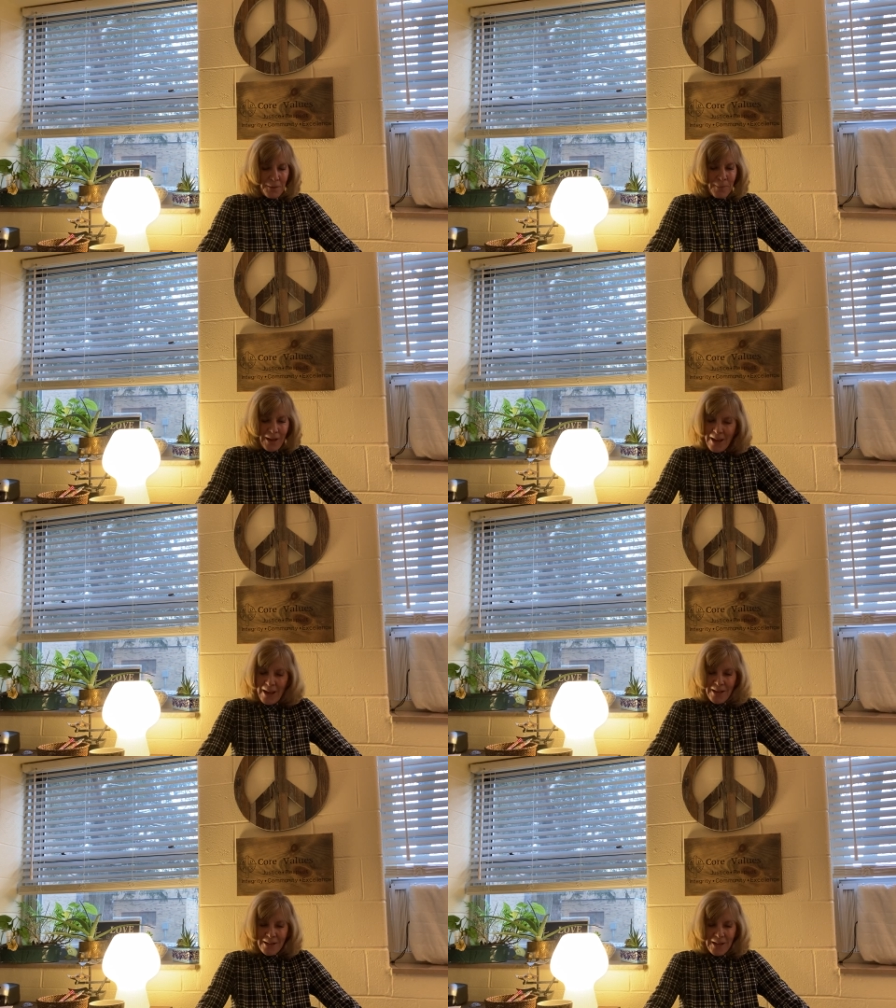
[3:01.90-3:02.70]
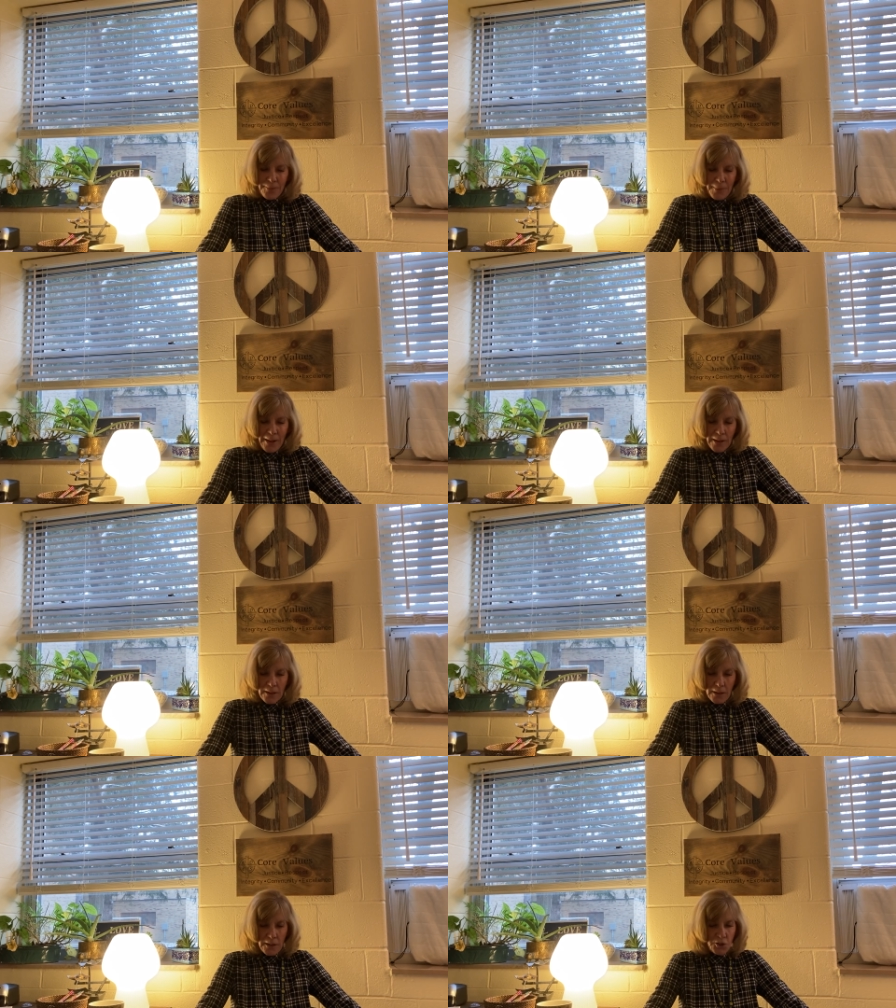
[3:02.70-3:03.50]
My Hattie came
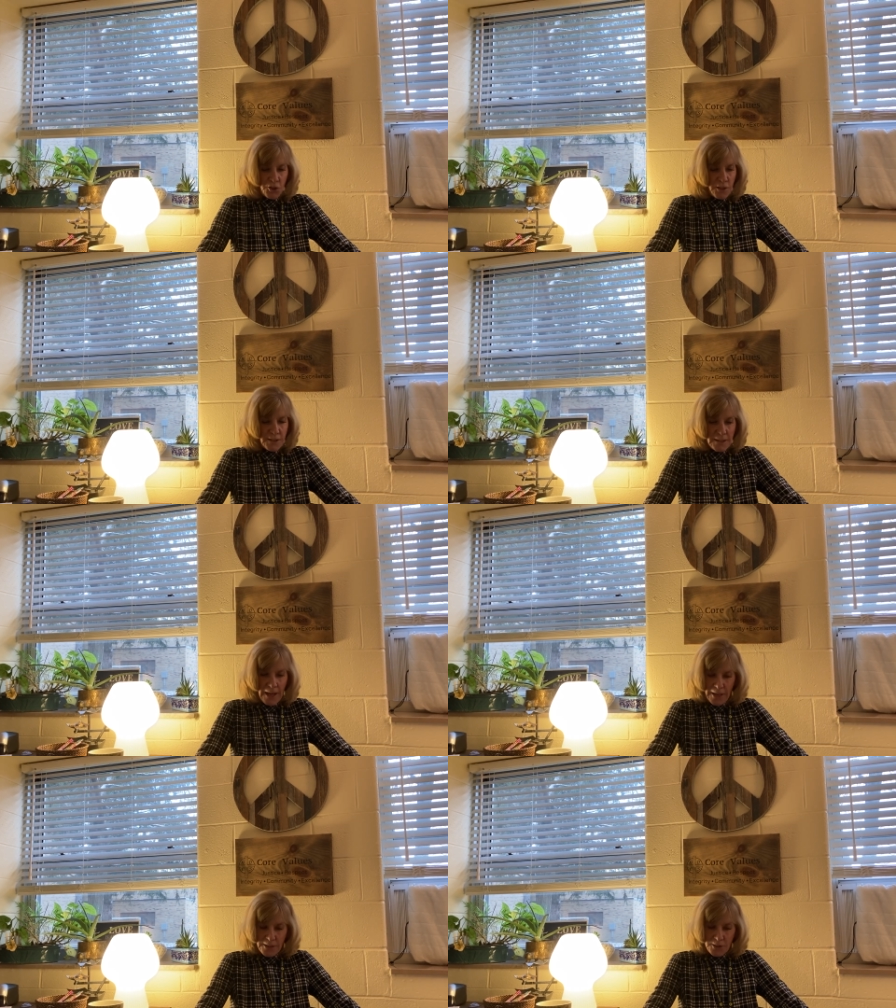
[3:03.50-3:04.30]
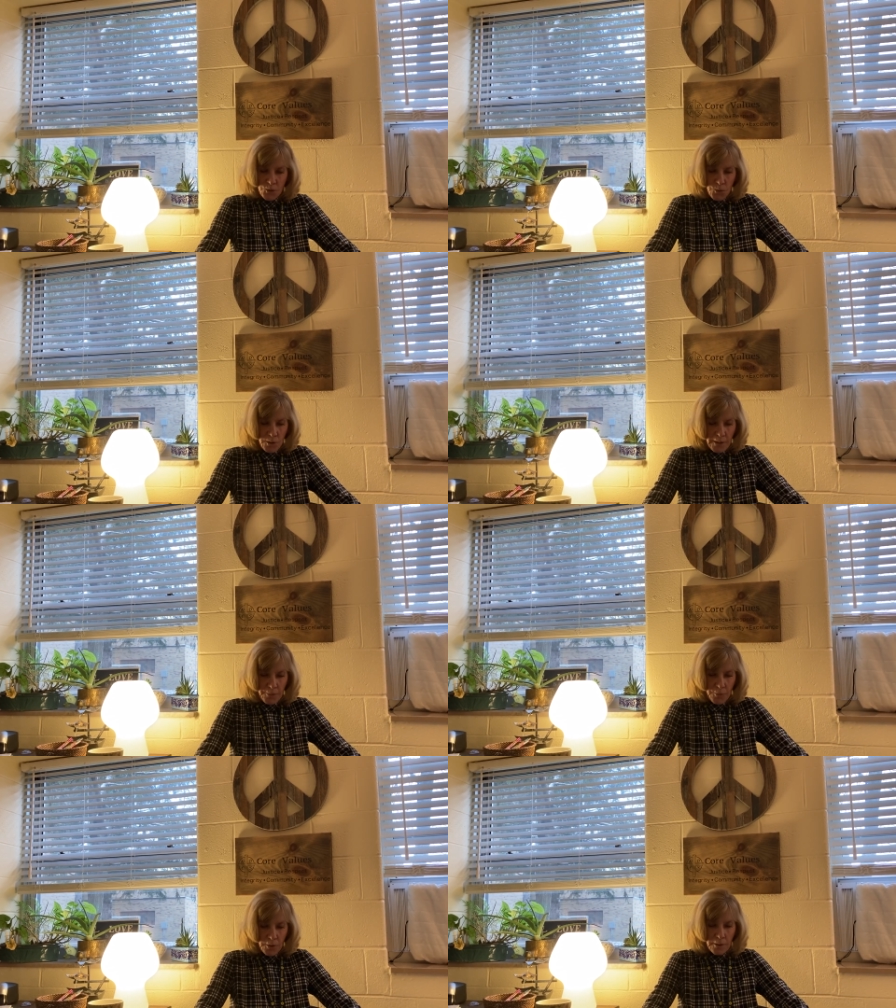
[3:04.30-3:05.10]
back and she's not a squirrel
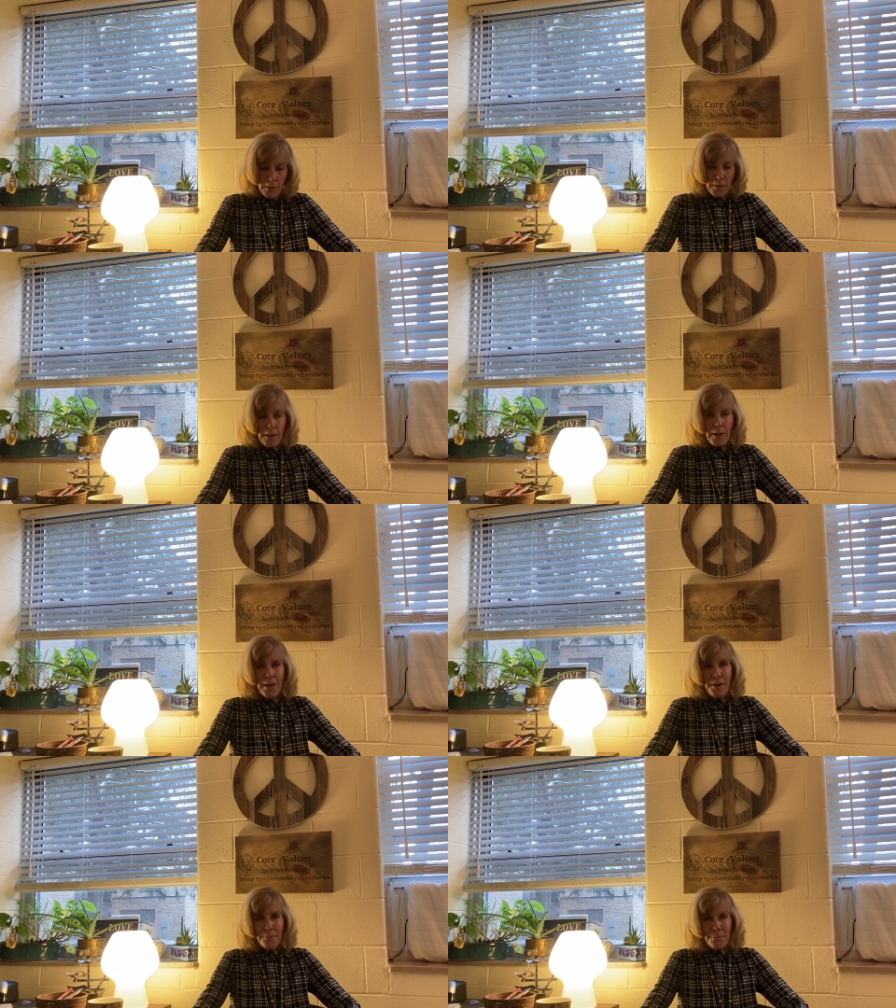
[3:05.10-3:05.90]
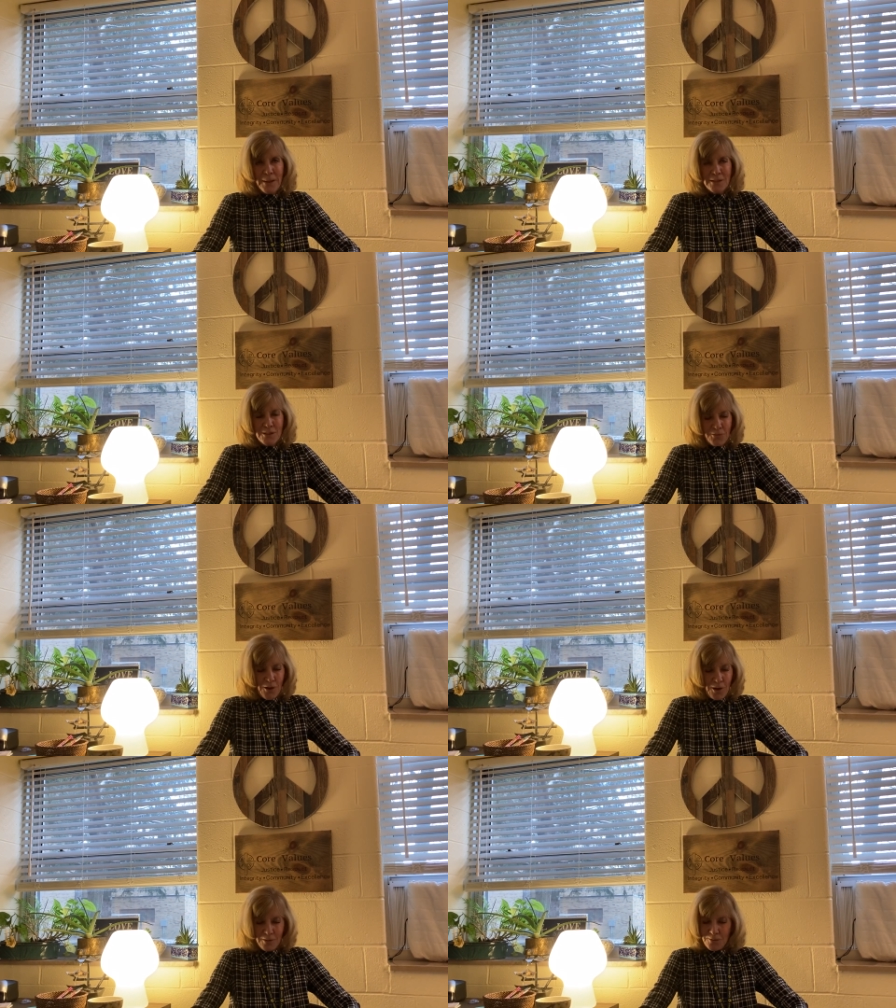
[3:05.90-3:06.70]
anymore. And best of
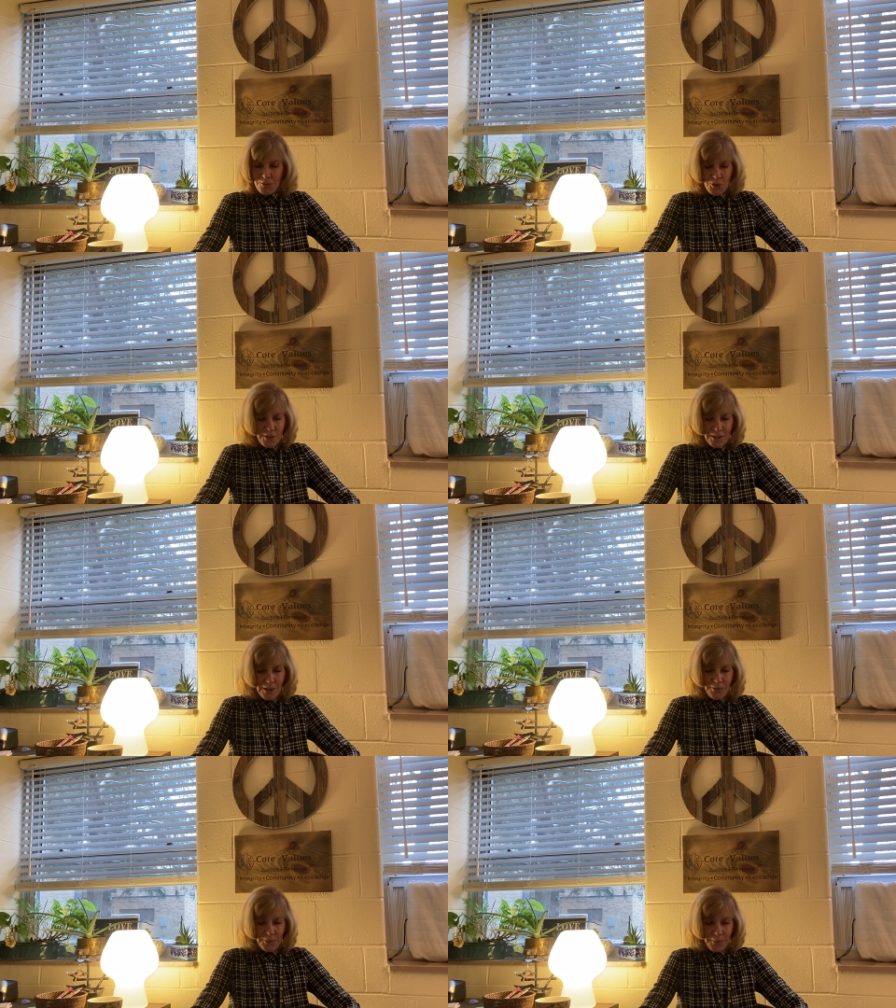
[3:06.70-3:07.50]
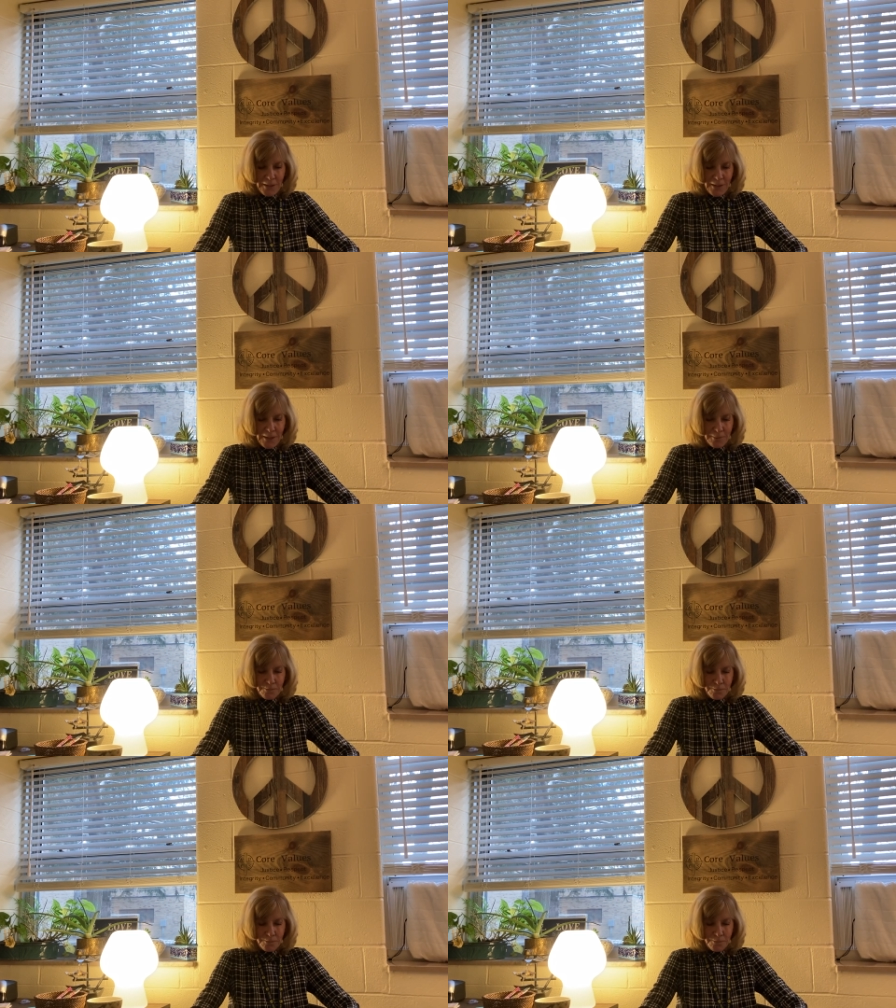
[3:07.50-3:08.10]
all, she's loving me again.